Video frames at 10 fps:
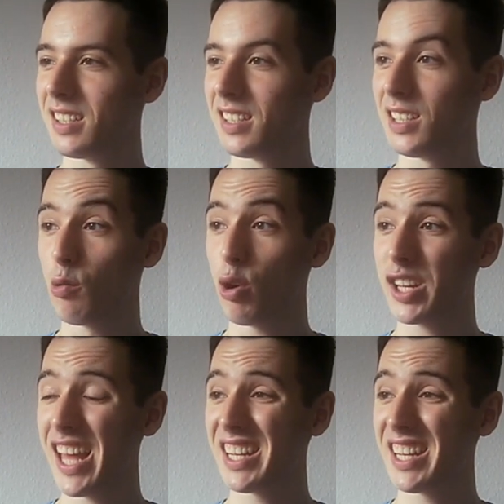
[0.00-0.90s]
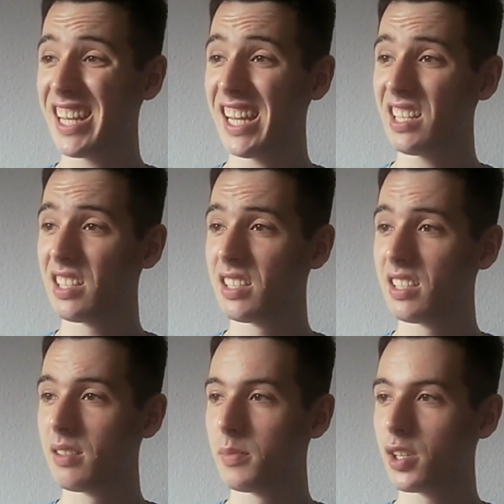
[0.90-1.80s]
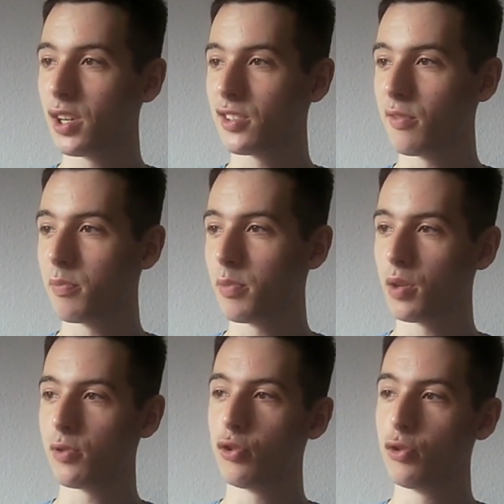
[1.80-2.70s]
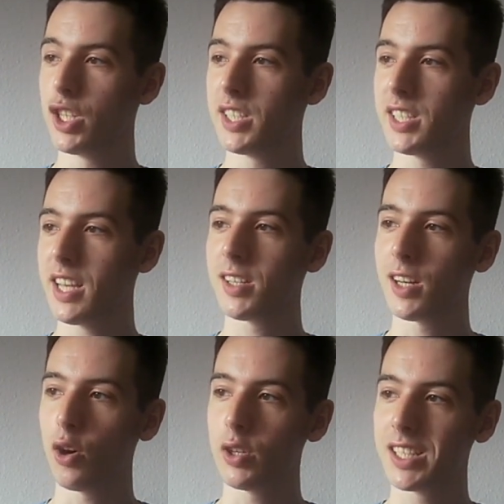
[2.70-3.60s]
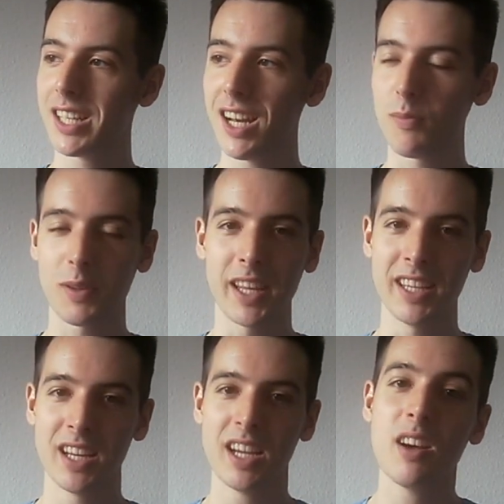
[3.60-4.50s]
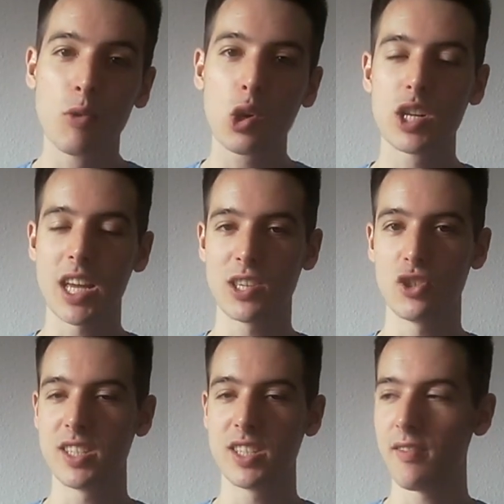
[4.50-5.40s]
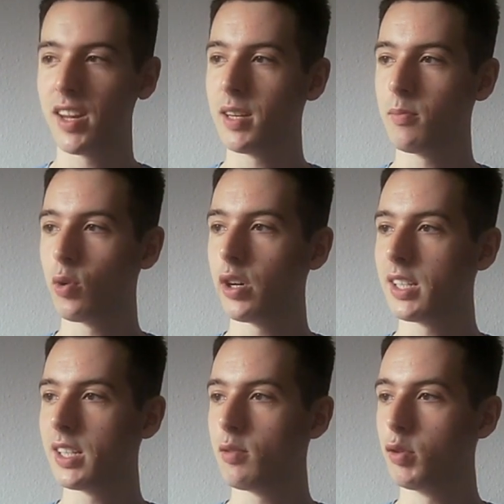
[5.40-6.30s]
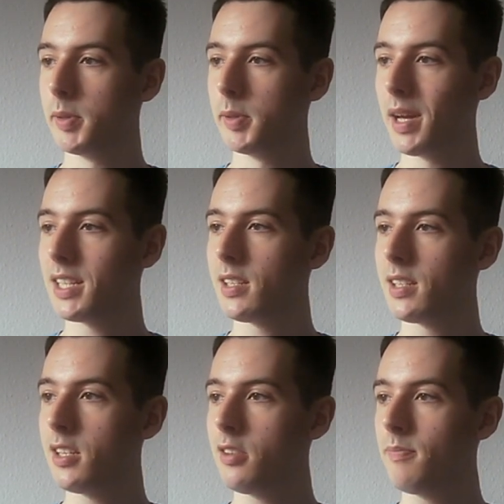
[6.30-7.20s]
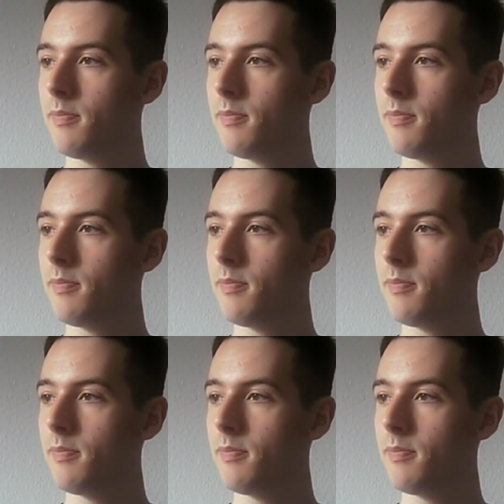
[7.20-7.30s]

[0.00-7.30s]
the rook can take because of bishop to g seven, and now he cannot play rook takes g seven anymore, and he will be mated here.